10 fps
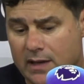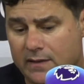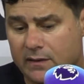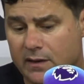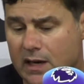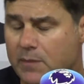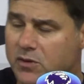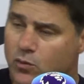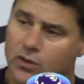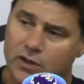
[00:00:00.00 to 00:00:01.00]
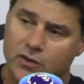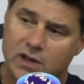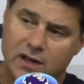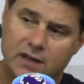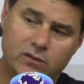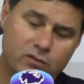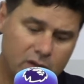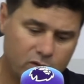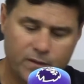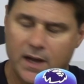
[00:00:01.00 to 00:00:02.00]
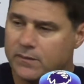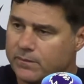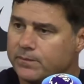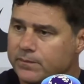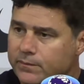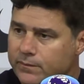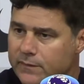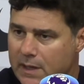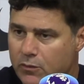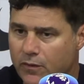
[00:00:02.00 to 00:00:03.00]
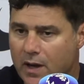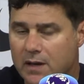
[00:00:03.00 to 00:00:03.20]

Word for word: I think the club is working really hard to try to find that profile.